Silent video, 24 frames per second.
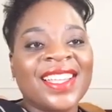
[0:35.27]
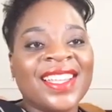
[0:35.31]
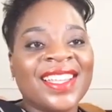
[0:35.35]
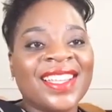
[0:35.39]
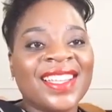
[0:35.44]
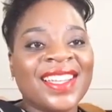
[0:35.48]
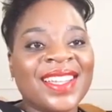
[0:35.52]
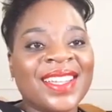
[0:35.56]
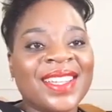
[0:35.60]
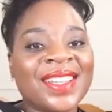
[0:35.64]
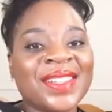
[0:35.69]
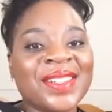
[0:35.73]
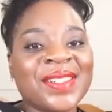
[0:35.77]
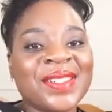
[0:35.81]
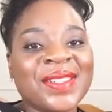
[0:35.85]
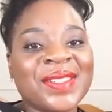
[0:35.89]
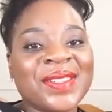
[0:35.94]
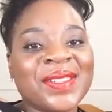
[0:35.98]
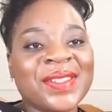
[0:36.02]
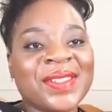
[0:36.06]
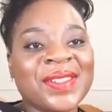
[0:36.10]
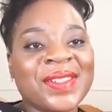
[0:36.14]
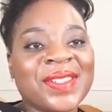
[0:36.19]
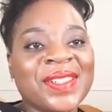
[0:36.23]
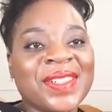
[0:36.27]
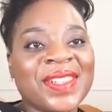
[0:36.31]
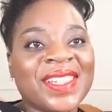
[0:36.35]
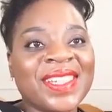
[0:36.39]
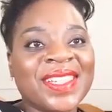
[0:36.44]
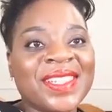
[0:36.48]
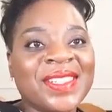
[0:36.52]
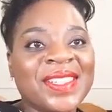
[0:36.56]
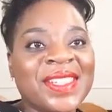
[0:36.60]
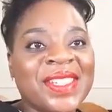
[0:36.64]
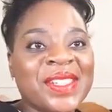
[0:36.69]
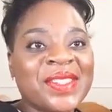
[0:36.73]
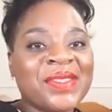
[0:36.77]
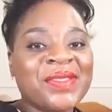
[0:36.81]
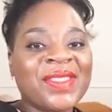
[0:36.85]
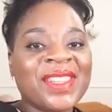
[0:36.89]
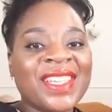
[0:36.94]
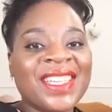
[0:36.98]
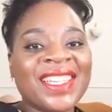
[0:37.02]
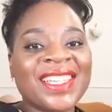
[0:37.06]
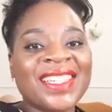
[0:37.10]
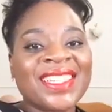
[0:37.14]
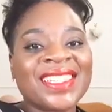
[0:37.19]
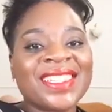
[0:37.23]
Hello. Good
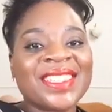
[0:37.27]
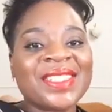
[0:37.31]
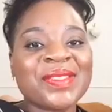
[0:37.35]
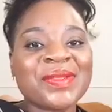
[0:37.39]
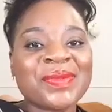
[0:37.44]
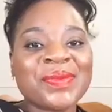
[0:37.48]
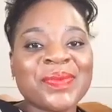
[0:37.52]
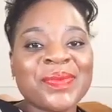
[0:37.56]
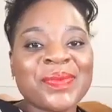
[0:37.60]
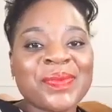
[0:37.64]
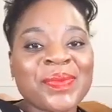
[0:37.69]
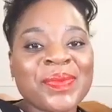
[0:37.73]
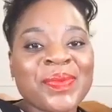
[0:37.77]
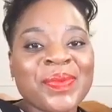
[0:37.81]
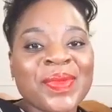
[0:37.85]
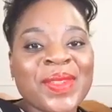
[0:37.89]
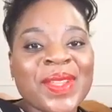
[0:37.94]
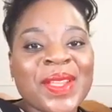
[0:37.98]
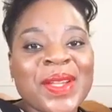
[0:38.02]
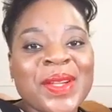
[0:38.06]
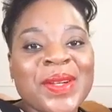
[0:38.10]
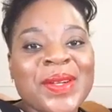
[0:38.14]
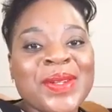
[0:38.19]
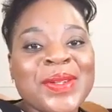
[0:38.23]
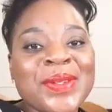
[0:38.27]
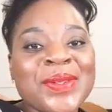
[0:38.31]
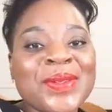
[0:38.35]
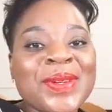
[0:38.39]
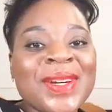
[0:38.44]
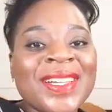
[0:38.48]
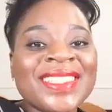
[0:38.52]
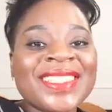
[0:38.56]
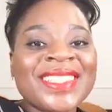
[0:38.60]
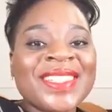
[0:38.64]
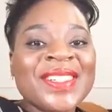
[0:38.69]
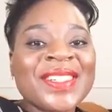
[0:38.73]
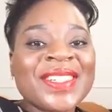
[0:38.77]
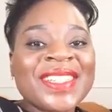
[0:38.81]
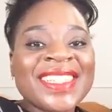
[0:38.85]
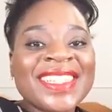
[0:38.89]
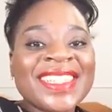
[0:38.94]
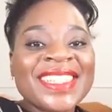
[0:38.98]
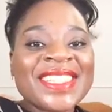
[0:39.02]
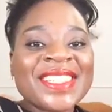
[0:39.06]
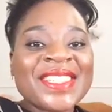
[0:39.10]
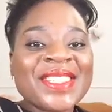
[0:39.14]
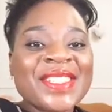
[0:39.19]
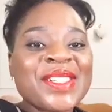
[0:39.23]
evening.
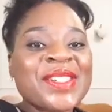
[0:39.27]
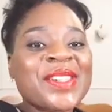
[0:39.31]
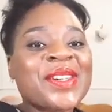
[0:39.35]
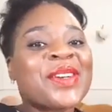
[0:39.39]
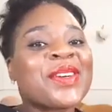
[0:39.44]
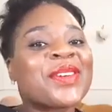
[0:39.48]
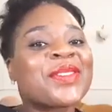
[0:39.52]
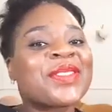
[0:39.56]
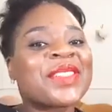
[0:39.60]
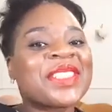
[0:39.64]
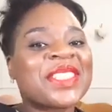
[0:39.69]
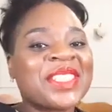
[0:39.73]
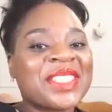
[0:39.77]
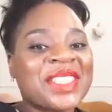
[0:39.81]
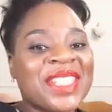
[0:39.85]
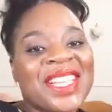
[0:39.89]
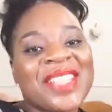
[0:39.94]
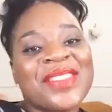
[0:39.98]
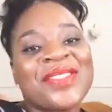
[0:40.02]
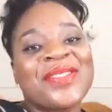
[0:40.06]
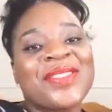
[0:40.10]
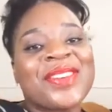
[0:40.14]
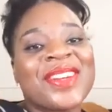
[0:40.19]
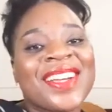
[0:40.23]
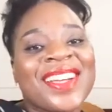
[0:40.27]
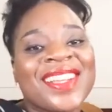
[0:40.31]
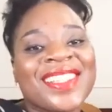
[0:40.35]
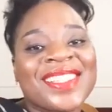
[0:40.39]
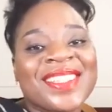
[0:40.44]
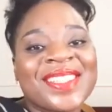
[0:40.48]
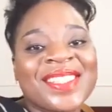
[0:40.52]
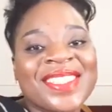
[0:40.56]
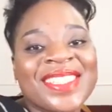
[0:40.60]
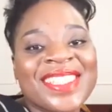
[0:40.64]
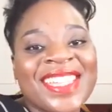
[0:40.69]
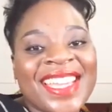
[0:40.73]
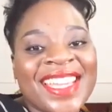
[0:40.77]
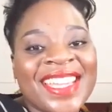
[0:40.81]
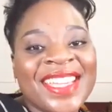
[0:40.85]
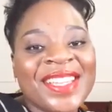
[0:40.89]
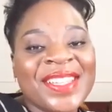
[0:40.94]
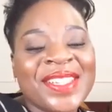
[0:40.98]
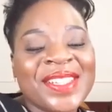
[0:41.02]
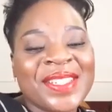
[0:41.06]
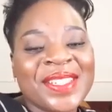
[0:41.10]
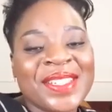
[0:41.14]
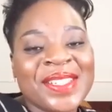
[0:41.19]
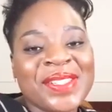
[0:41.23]
Oluwatoyin, you're officially first today.
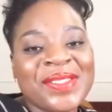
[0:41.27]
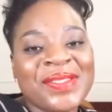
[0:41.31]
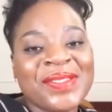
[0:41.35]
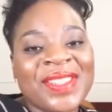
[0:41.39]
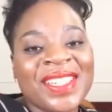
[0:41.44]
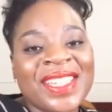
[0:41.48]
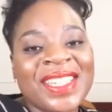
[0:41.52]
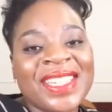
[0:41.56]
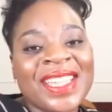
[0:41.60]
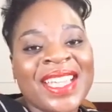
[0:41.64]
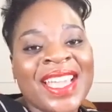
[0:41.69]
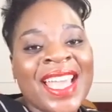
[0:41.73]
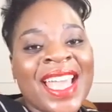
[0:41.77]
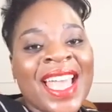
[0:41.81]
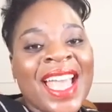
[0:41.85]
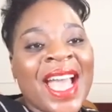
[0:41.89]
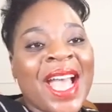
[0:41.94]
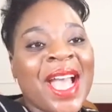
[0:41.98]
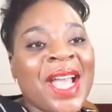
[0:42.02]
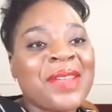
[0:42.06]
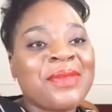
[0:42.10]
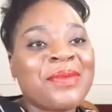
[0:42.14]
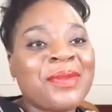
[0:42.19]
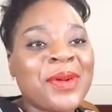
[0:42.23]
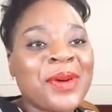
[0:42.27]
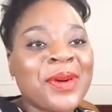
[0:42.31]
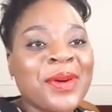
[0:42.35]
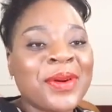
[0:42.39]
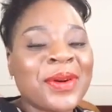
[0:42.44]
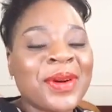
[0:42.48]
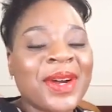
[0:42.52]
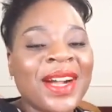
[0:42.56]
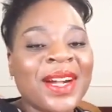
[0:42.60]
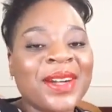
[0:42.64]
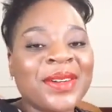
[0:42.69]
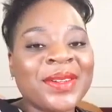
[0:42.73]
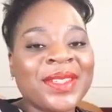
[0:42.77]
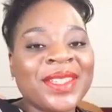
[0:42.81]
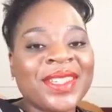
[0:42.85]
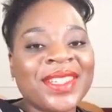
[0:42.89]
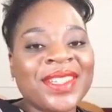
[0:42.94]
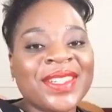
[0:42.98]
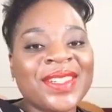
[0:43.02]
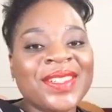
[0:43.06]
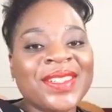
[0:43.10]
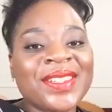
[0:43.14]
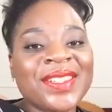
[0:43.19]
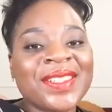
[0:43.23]
Good evening. Hi, Paul. How are
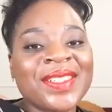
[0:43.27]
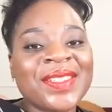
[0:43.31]
you?